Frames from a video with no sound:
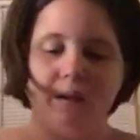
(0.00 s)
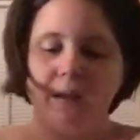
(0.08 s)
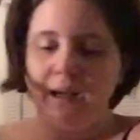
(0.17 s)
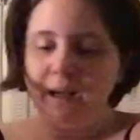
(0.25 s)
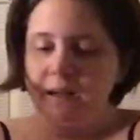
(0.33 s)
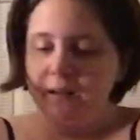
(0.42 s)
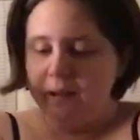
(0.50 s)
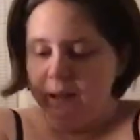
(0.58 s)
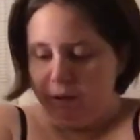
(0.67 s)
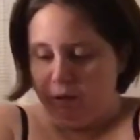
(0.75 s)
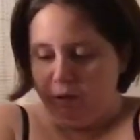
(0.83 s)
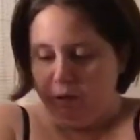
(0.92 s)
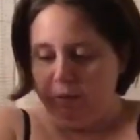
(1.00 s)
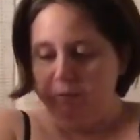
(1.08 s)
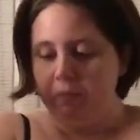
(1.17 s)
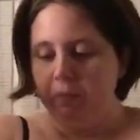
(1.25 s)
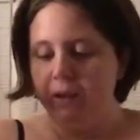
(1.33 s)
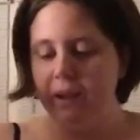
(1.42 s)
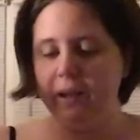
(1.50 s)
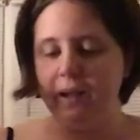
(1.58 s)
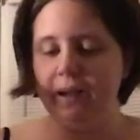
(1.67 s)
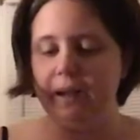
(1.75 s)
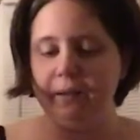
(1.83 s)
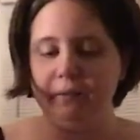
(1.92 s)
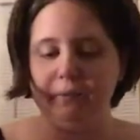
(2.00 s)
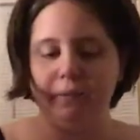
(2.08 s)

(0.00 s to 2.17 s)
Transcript: In here, we have